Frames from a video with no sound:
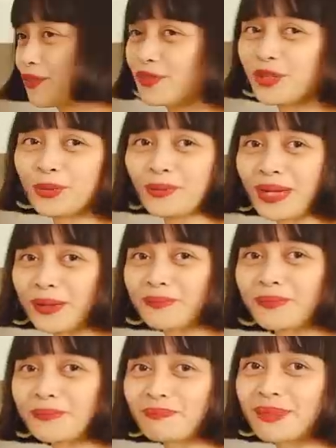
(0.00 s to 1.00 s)
few black
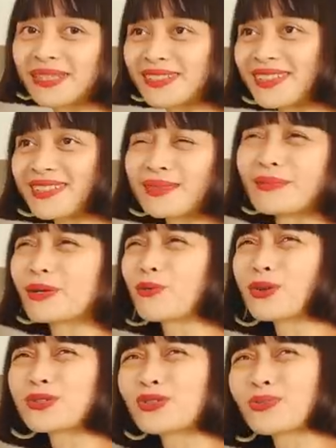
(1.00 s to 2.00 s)
pieces in my
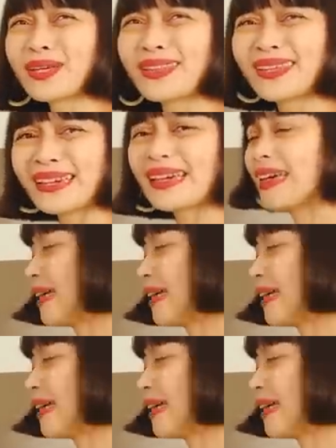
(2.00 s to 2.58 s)
wardrobe, I think.